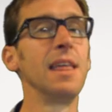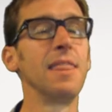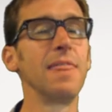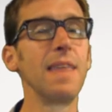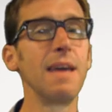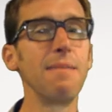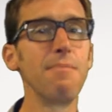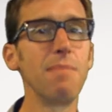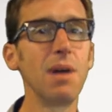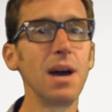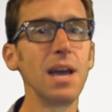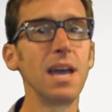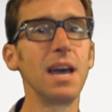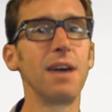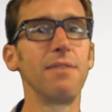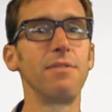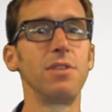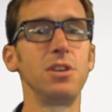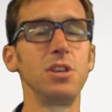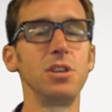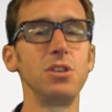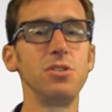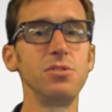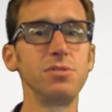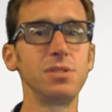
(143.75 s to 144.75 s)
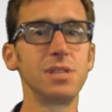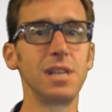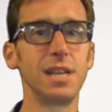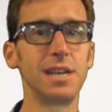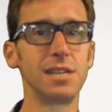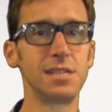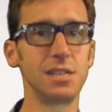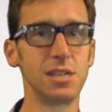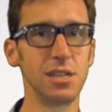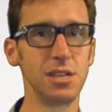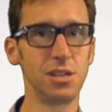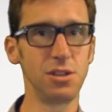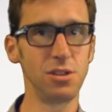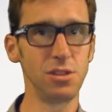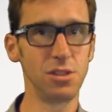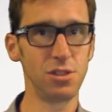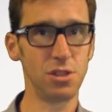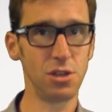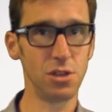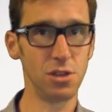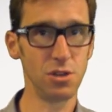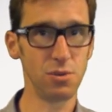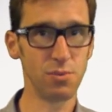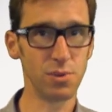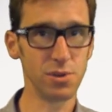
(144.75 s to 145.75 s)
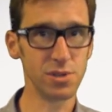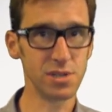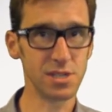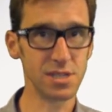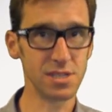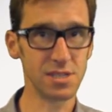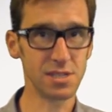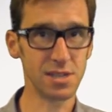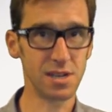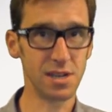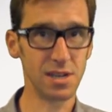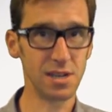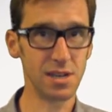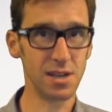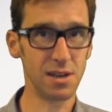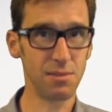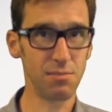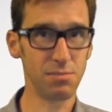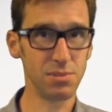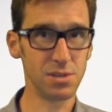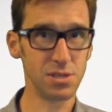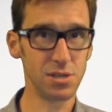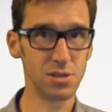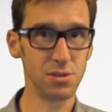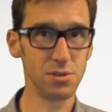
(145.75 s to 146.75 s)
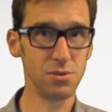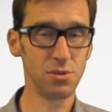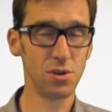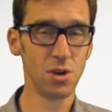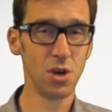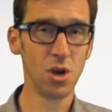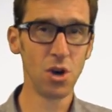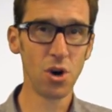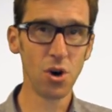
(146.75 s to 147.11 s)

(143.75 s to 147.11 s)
They might have a newsletter that you want to sign up to,